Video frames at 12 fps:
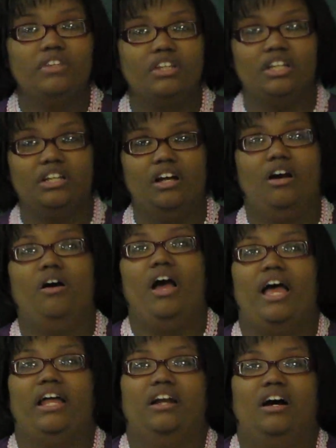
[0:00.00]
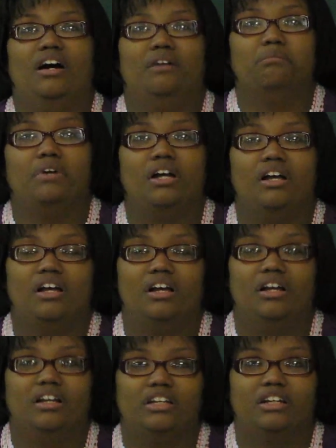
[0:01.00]
You know, and
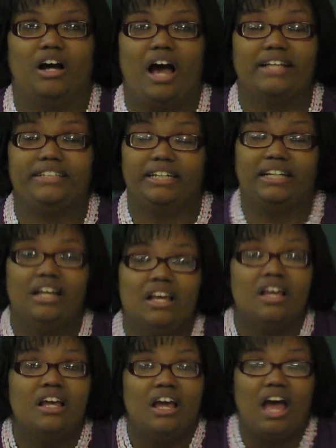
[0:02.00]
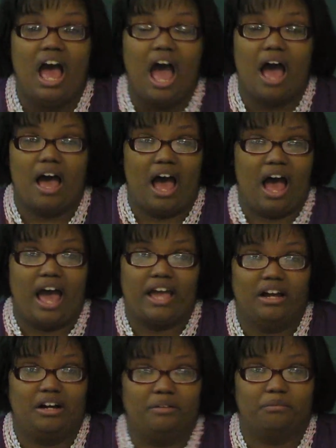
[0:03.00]
you know,
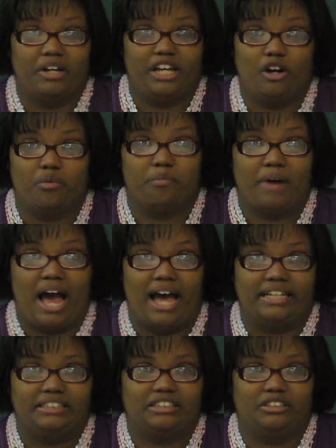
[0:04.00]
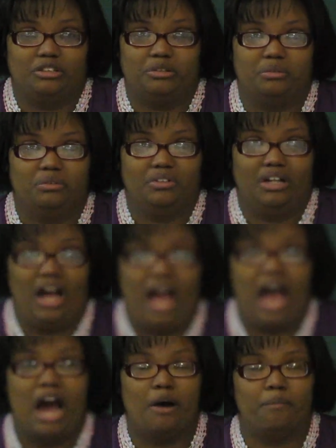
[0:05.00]
it opened my eyes to
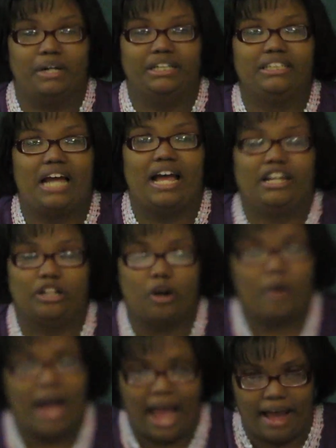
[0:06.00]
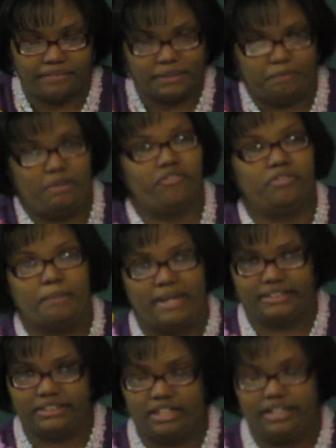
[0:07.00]
how much I know I have to be for my
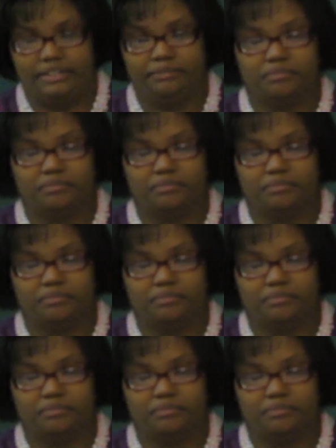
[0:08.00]
son,